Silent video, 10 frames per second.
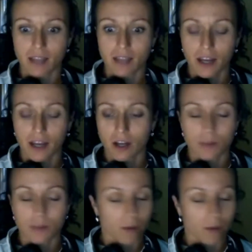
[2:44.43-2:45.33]

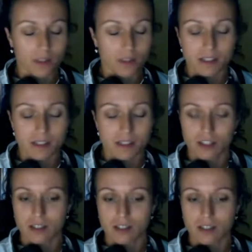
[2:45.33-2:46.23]
And I thought,
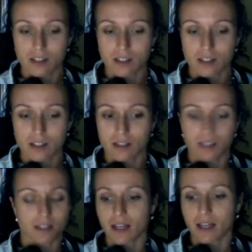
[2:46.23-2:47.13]
wow, this is
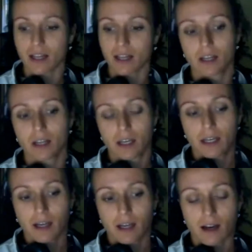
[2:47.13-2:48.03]
something else.
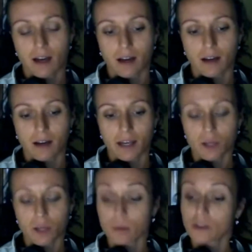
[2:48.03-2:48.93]

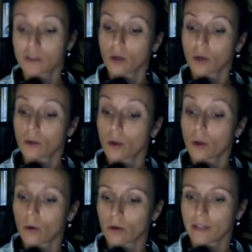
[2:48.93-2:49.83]
It would be
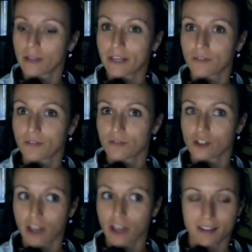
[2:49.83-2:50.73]
so cool
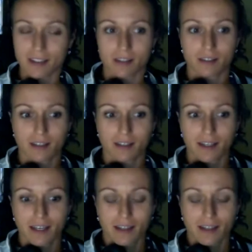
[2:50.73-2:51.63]
if
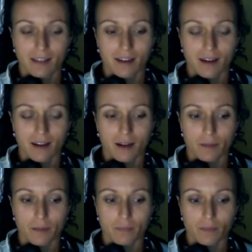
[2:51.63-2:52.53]
Czechs
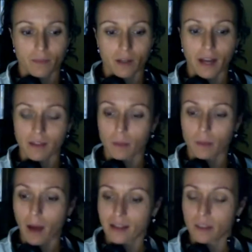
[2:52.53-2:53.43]

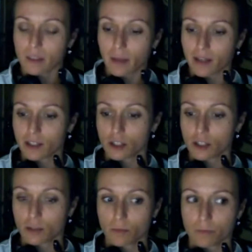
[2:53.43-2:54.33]
got the
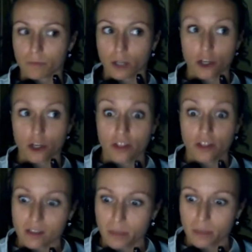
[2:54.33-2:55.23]
possibility to
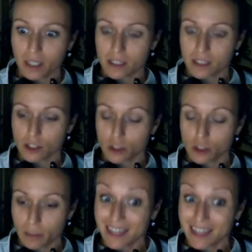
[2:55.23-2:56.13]
learn this,
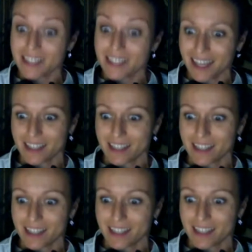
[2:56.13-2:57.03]
because to me
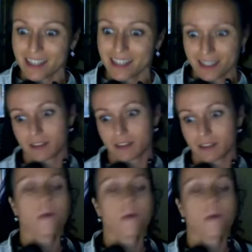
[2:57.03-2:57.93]
this is
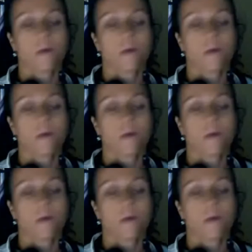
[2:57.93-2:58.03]
dance.